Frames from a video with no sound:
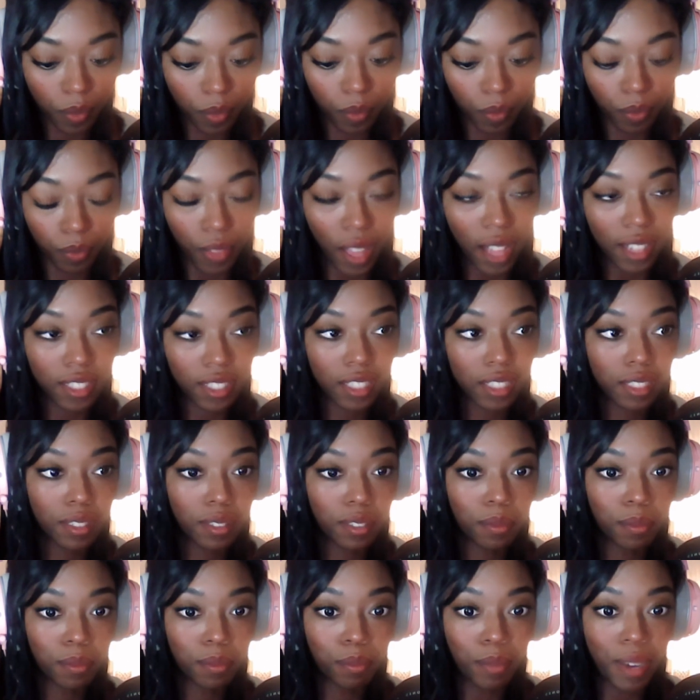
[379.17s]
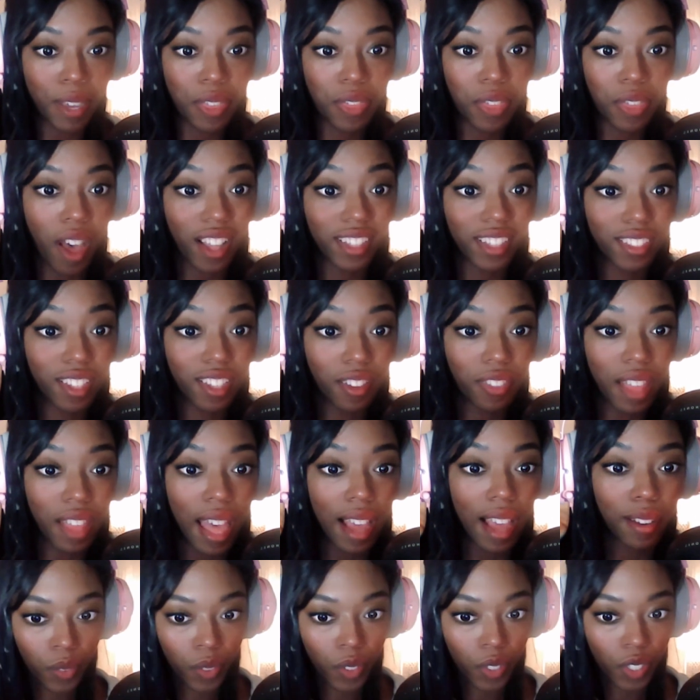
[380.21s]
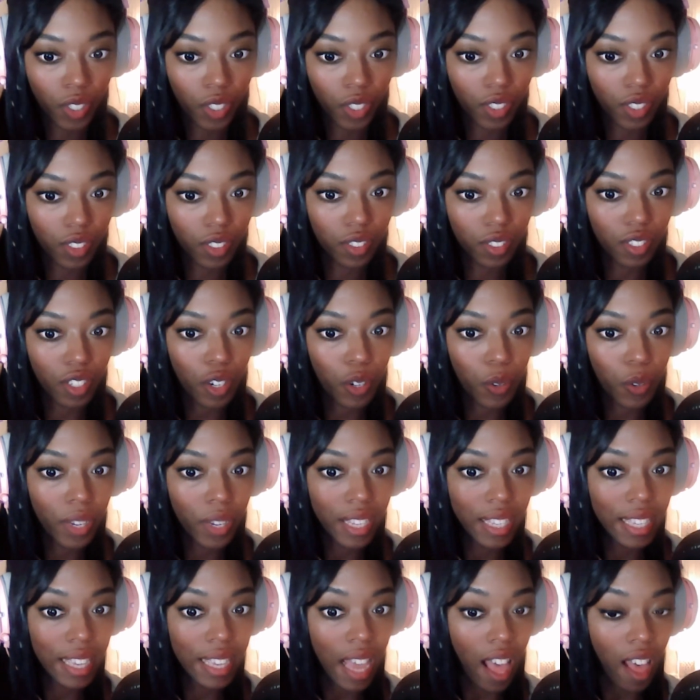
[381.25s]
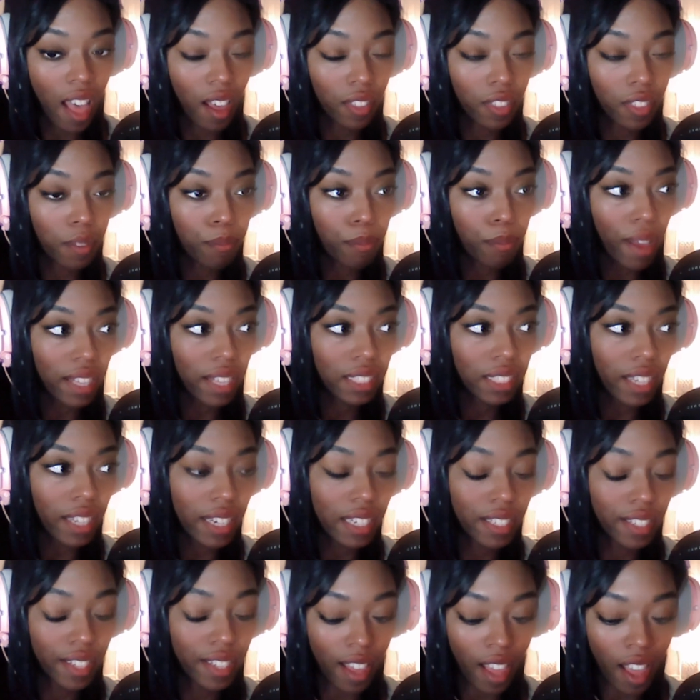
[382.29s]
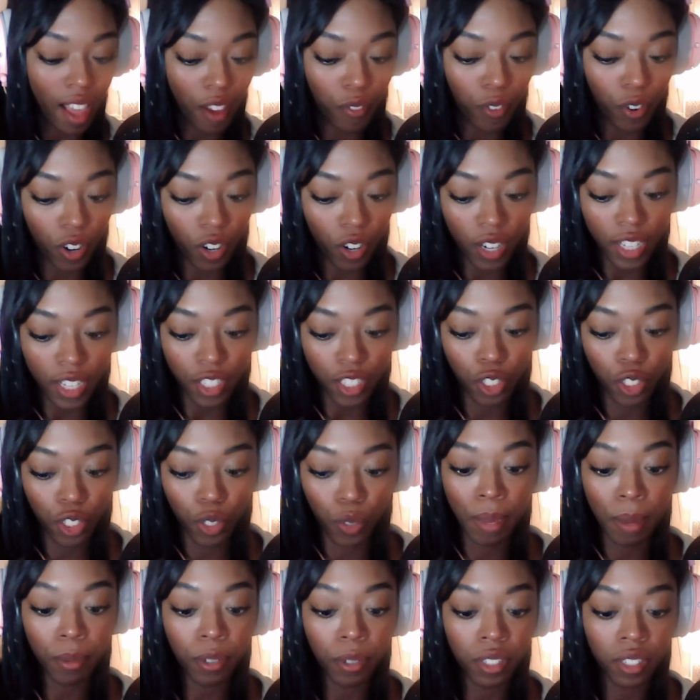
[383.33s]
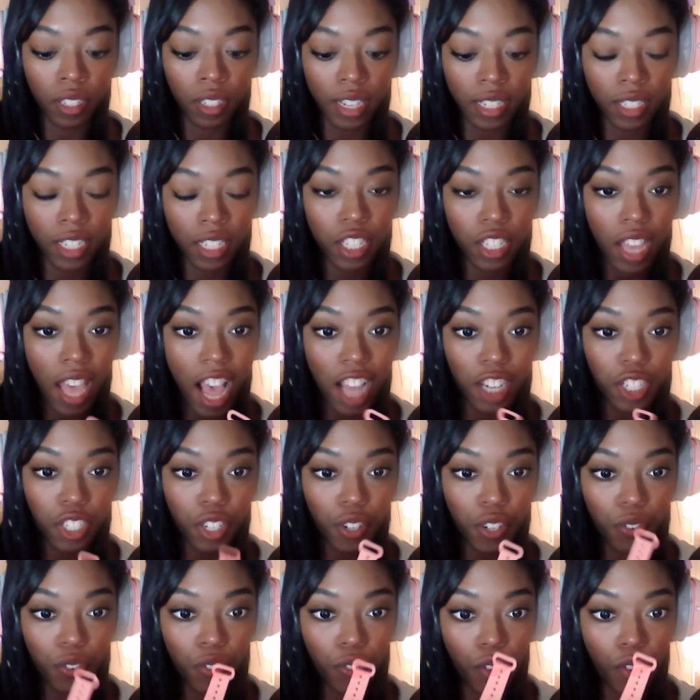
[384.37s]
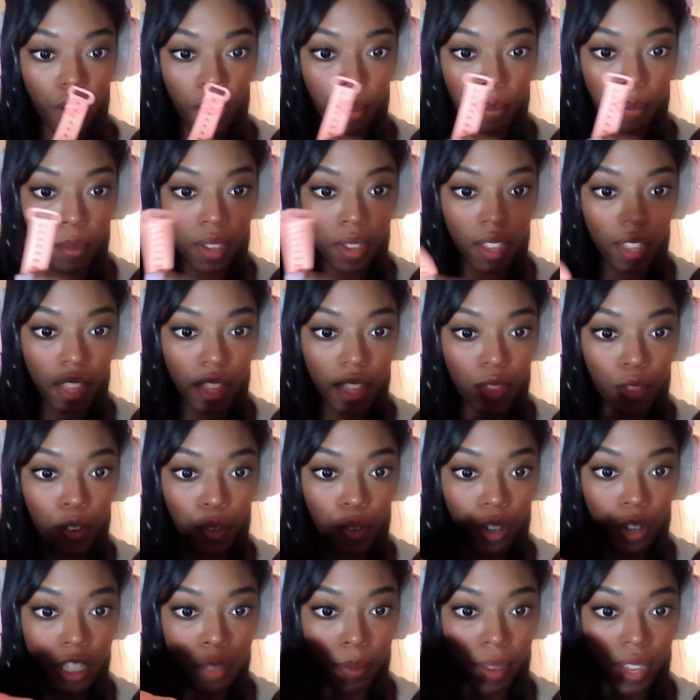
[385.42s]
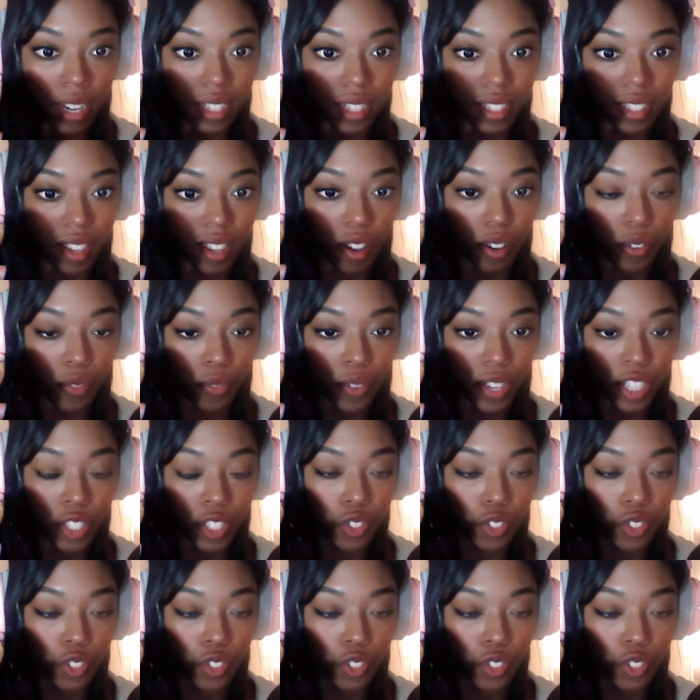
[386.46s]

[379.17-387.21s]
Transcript: That's my thoughts on that. So yeah, the best idea ever is to be able to like detach it from the wristband itself.